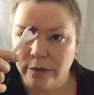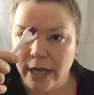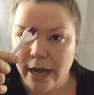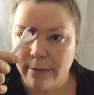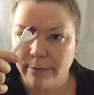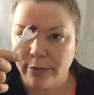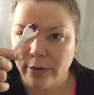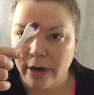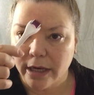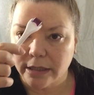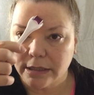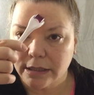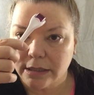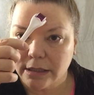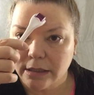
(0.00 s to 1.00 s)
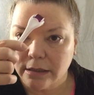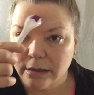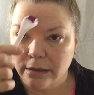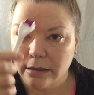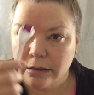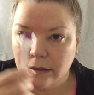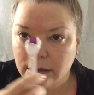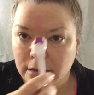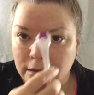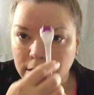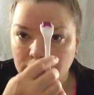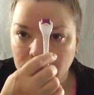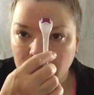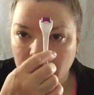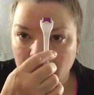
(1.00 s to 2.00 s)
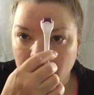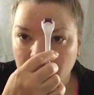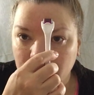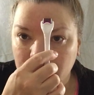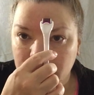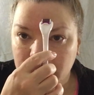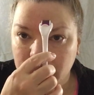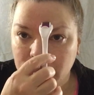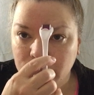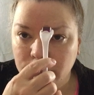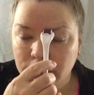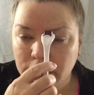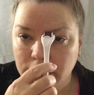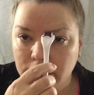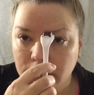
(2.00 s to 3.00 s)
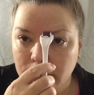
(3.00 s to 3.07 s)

not press. All you do